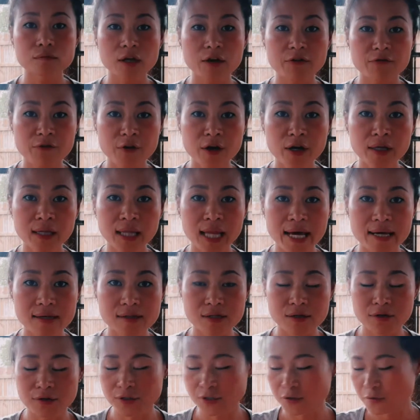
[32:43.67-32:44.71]

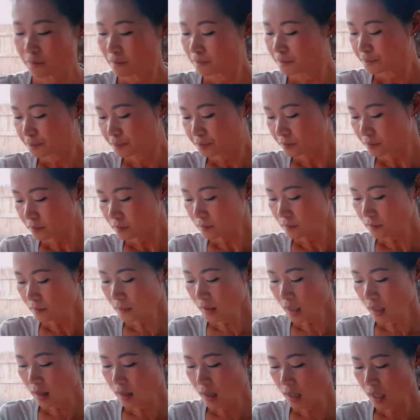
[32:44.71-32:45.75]
fertilizers.
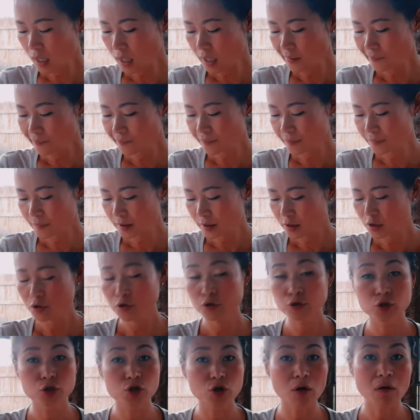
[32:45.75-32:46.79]
Um, you
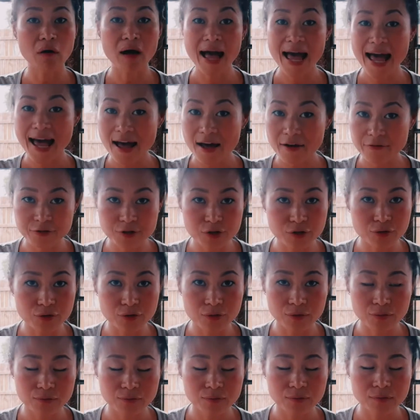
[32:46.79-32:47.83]
don't have to.
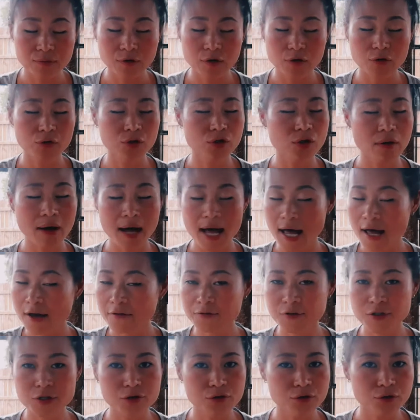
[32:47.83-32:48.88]
You don't have
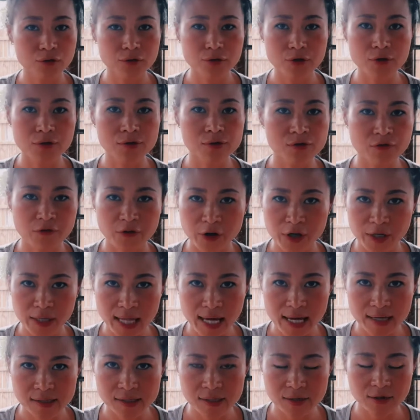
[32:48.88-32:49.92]
to use
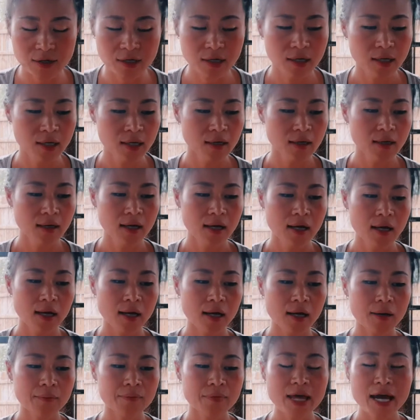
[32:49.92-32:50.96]
fertilizer.
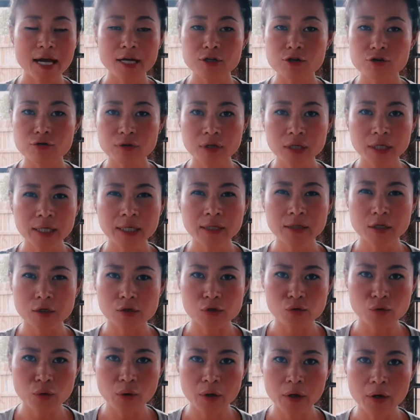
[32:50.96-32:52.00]
Naturally, the
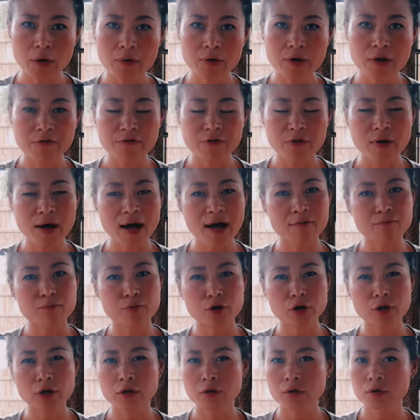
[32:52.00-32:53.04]
soil, if you have
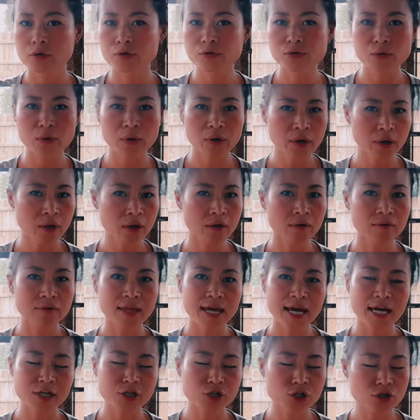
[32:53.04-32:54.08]
pretty good soil,
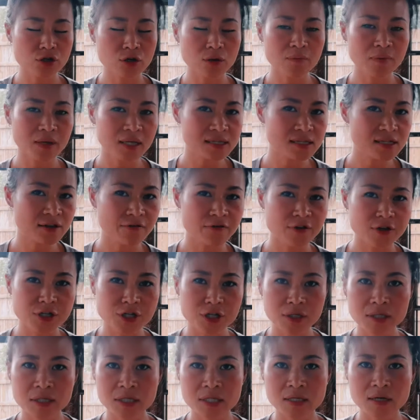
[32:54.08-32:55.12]
that should be
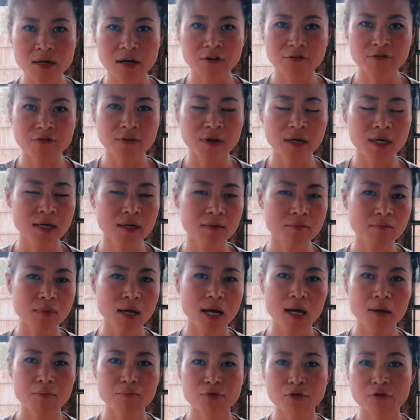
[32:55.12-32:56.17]
sufficient of
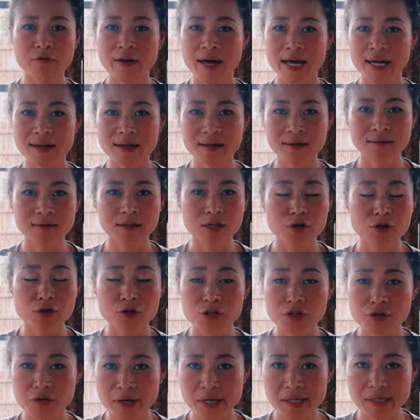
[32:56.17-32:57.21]
providing the
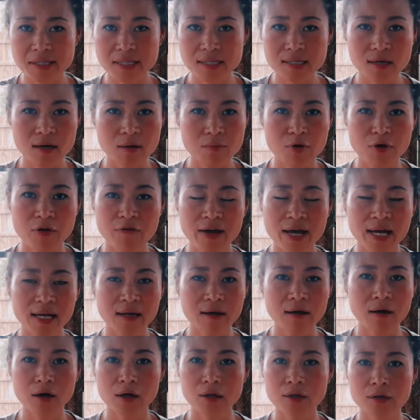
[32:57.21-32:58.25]
nutrients and providing
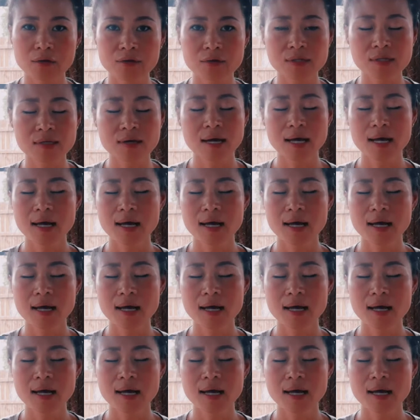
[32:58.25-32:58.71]
all those